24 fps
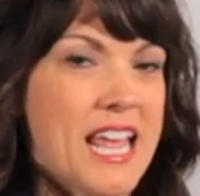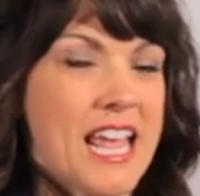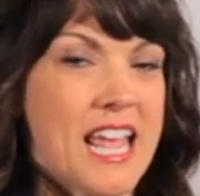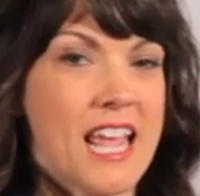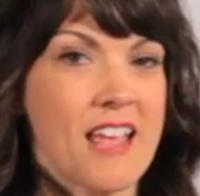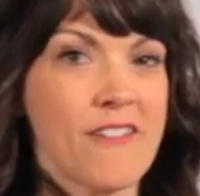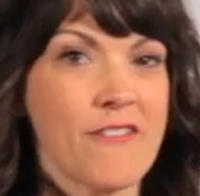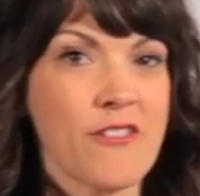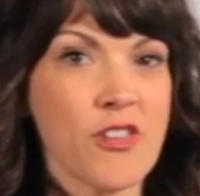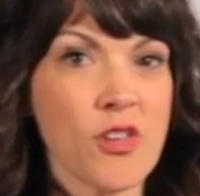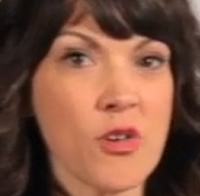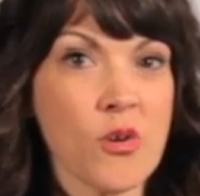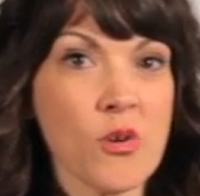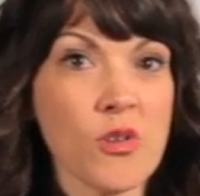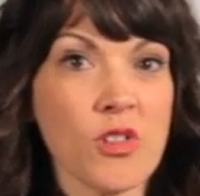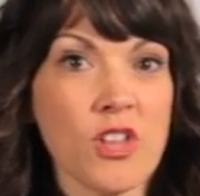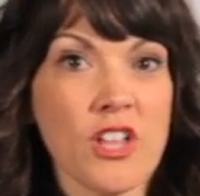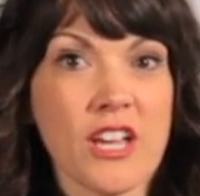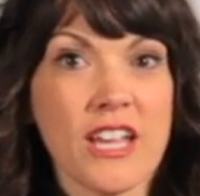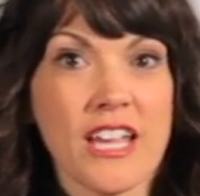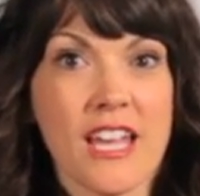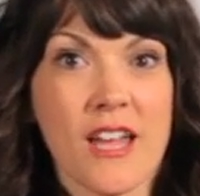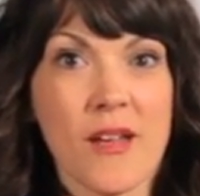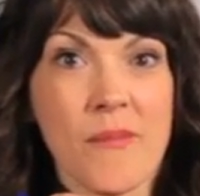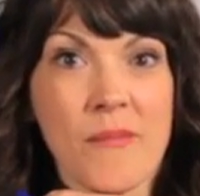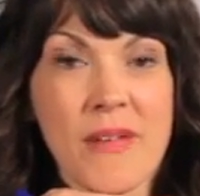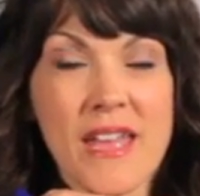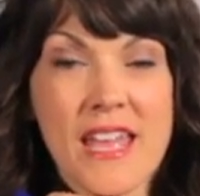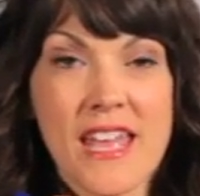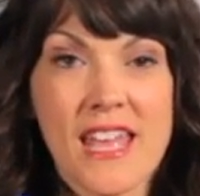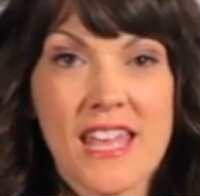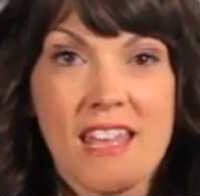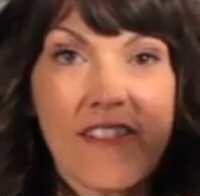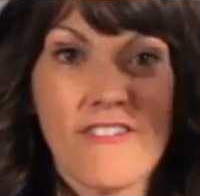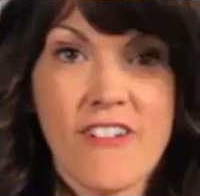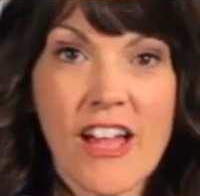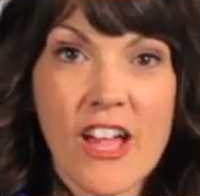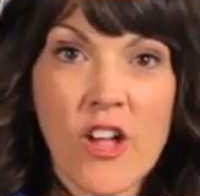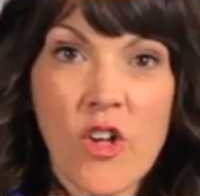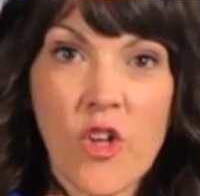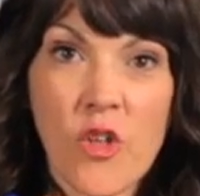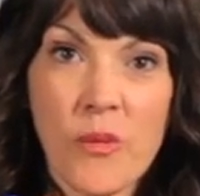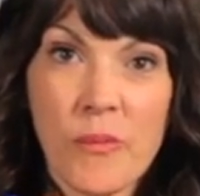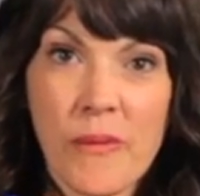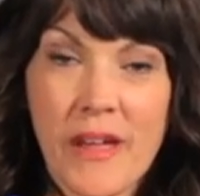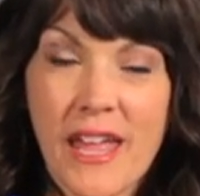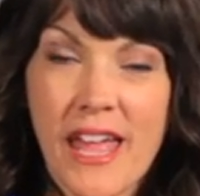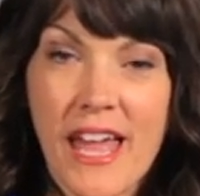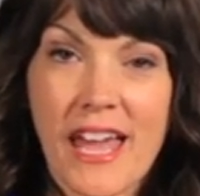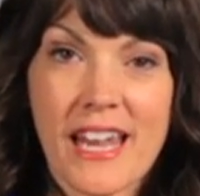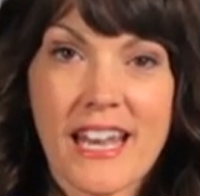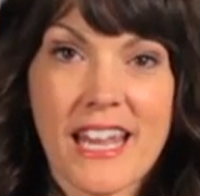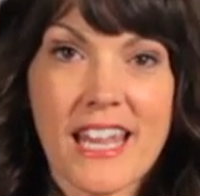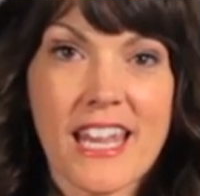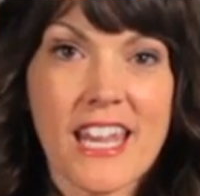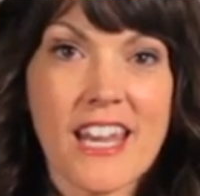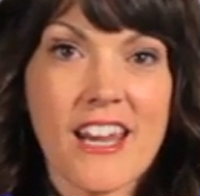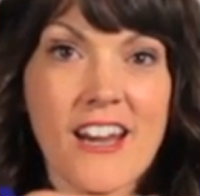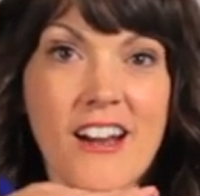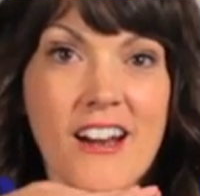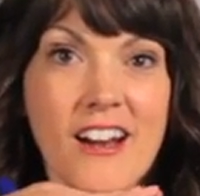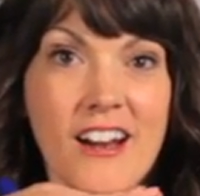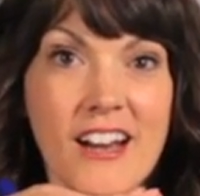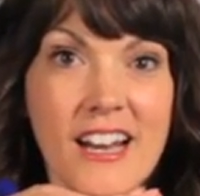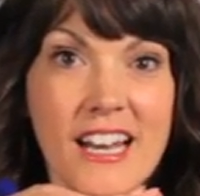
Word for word: If you look at me, if I hold my hand here